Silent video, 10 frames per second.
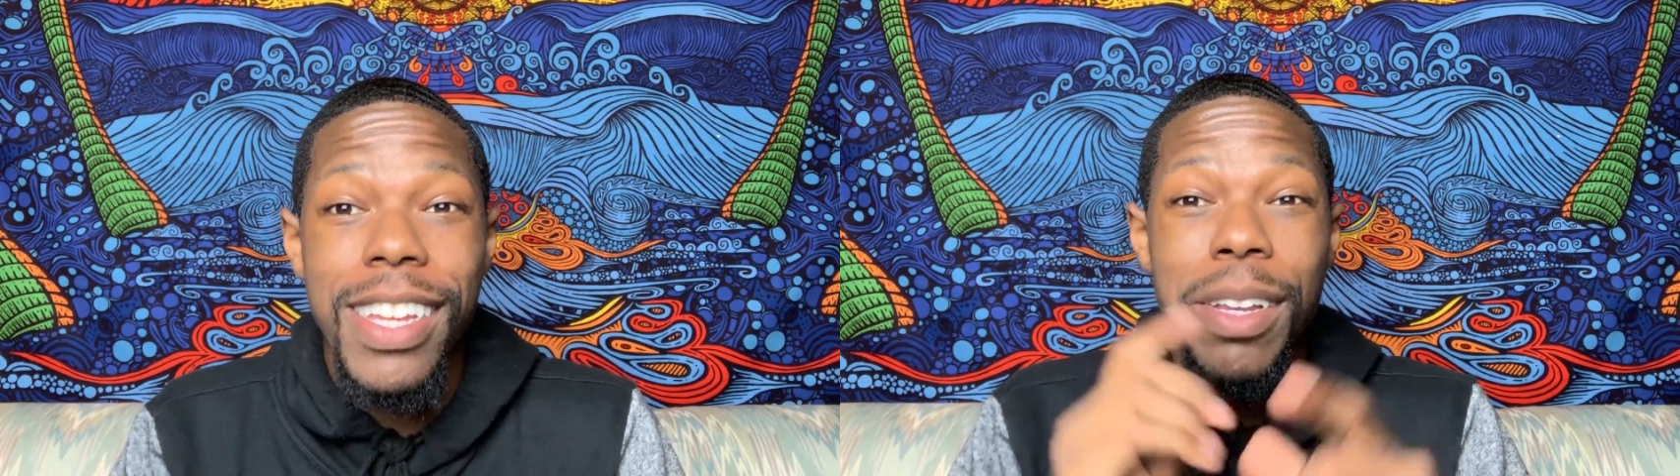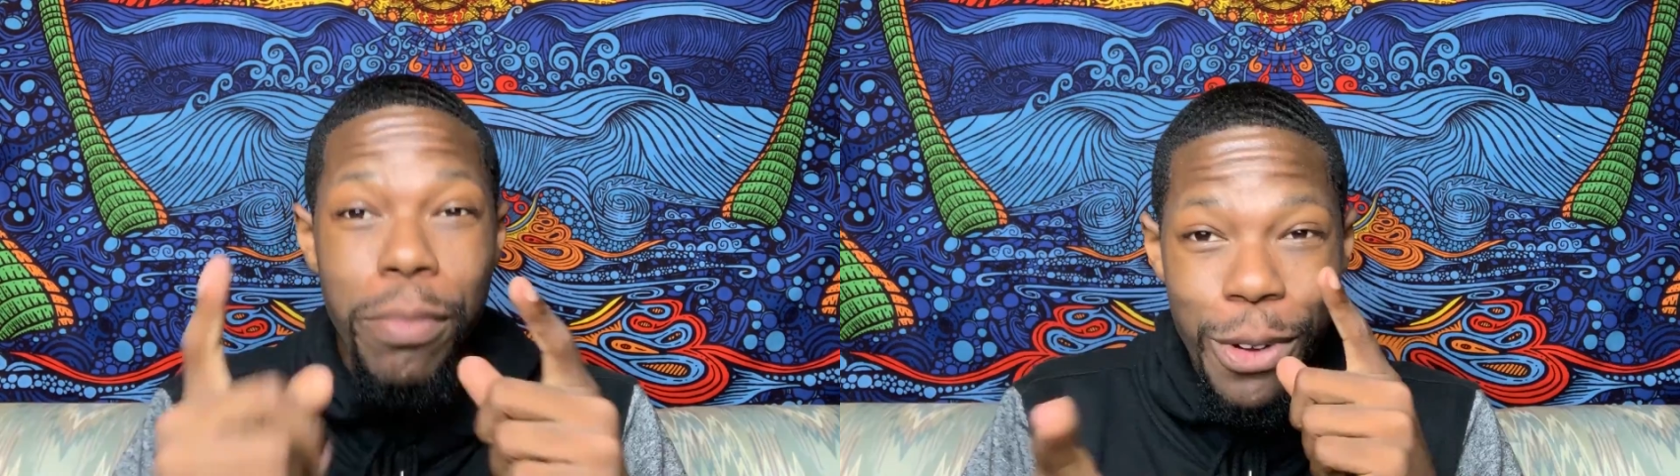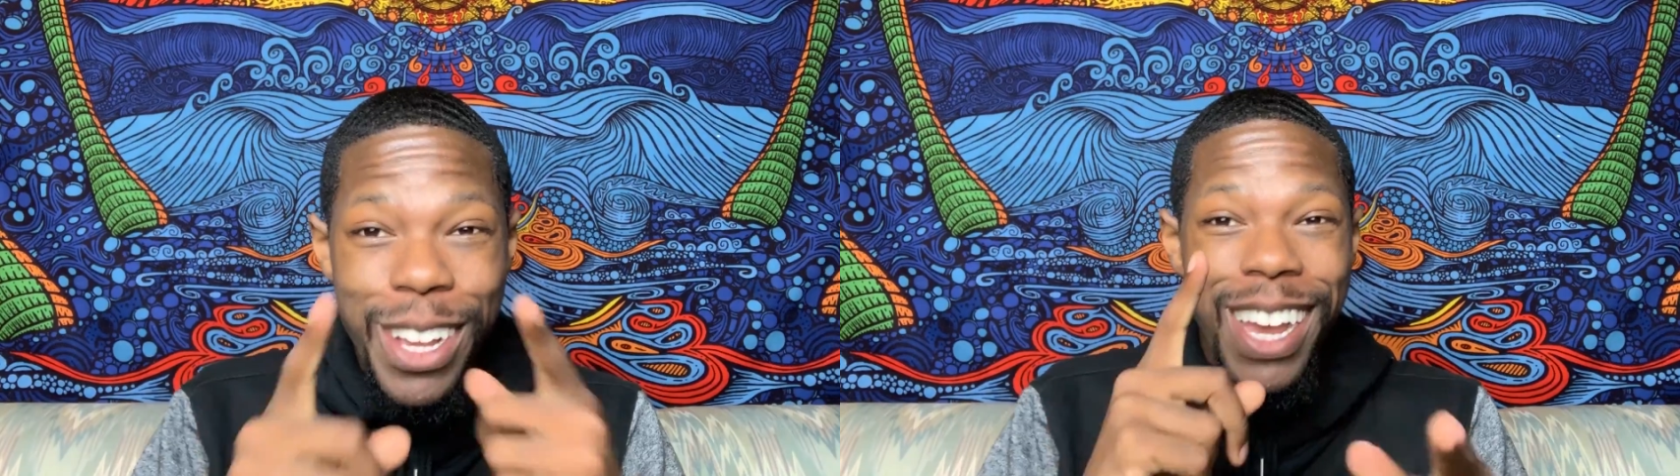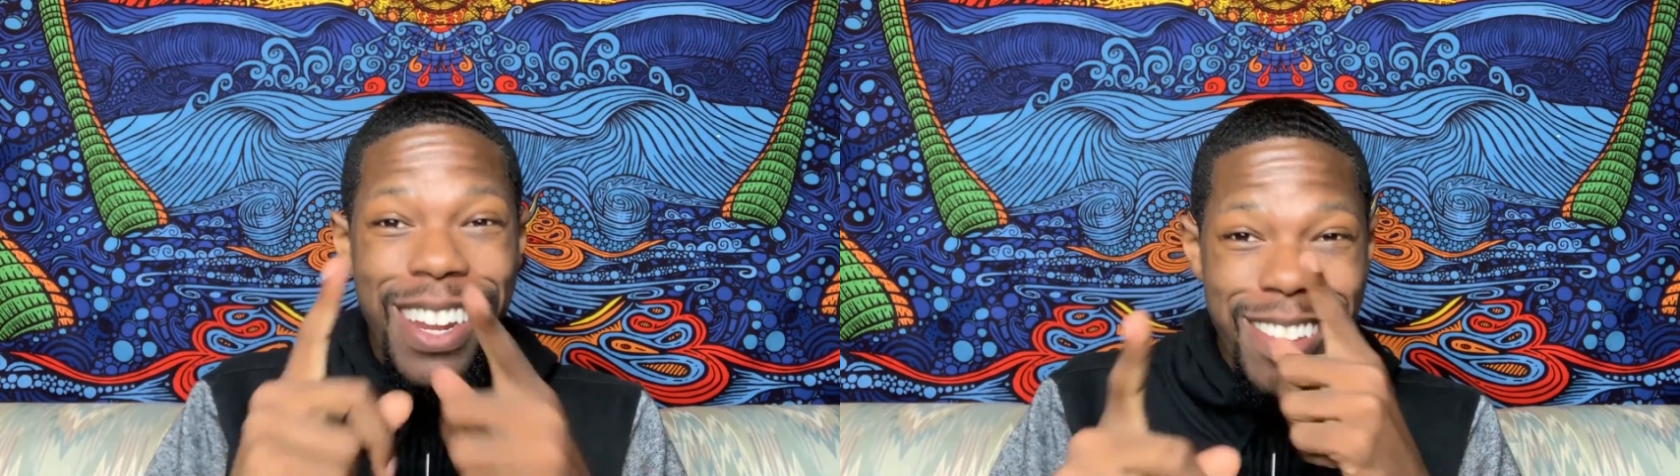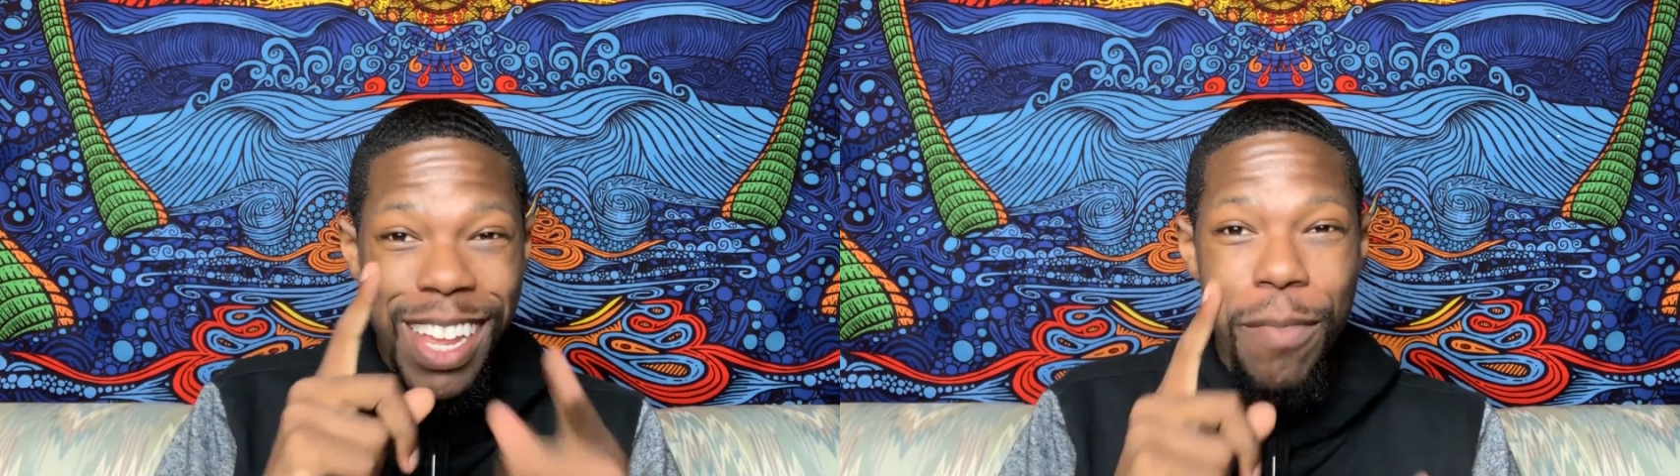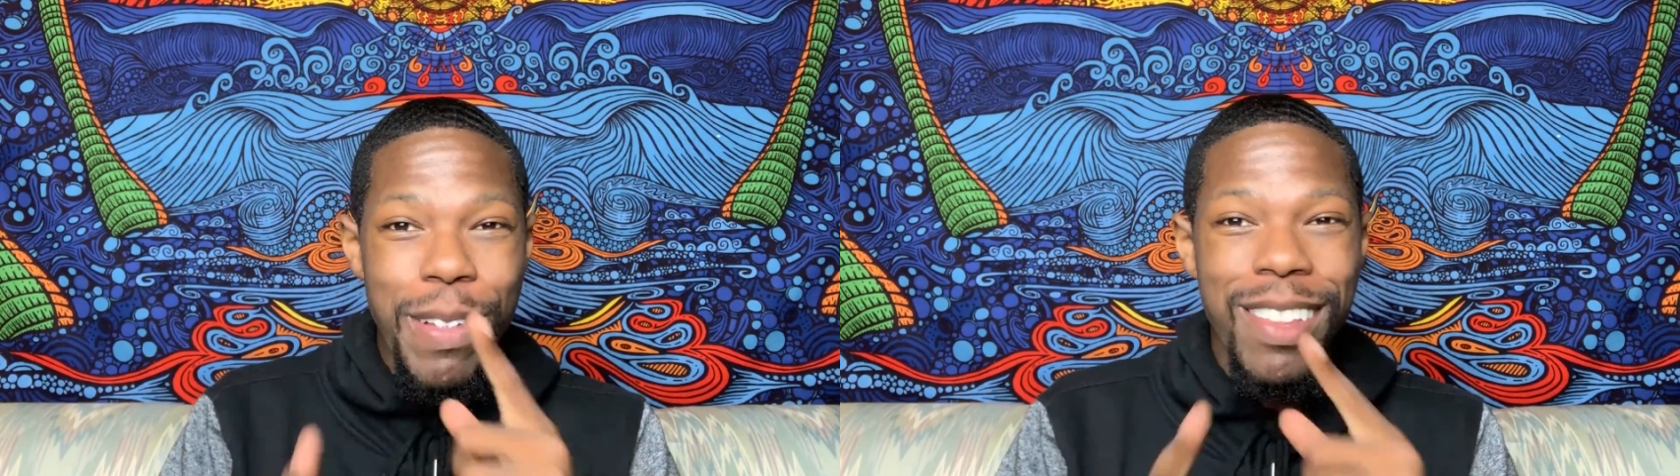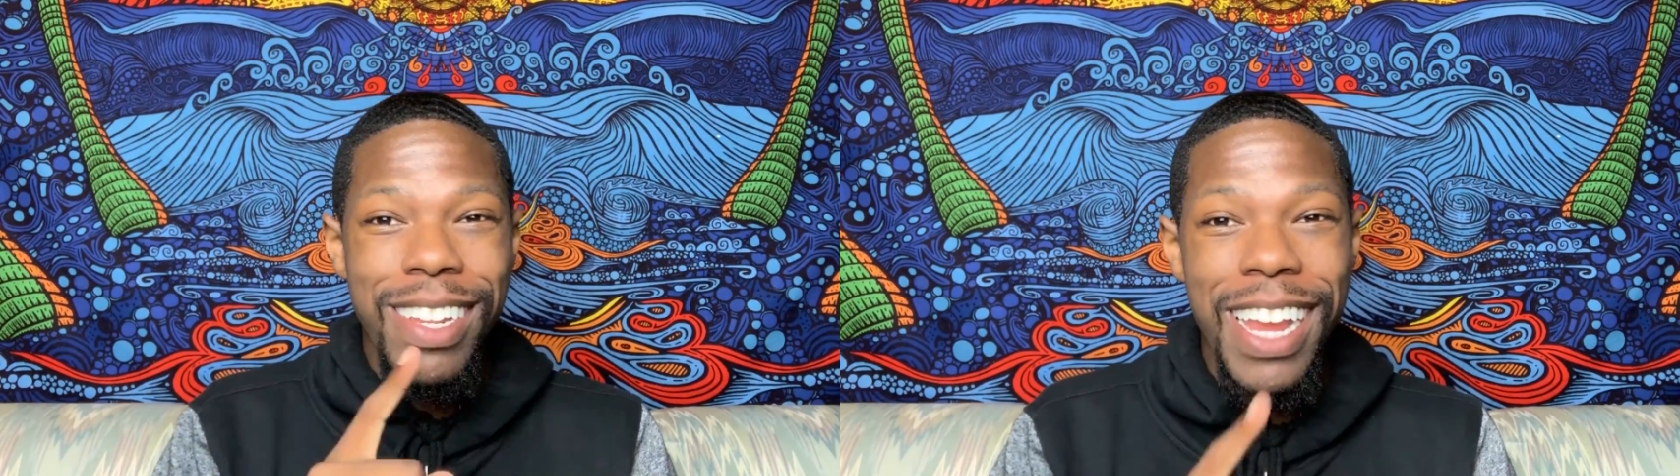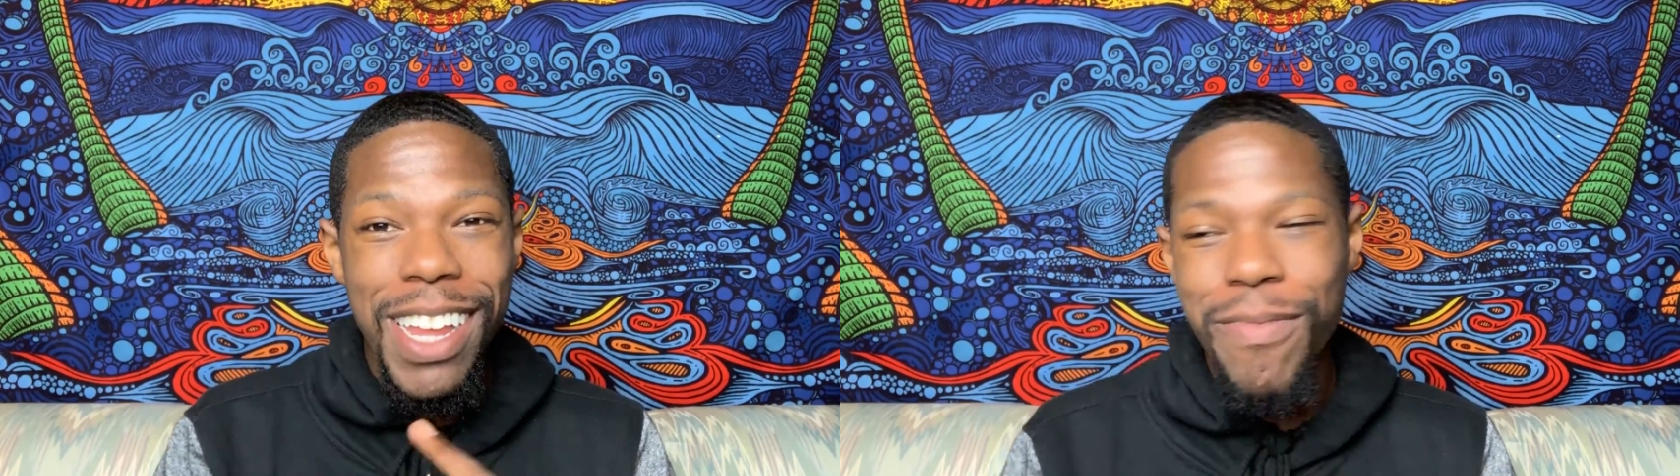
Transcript: Your boy got a topic today,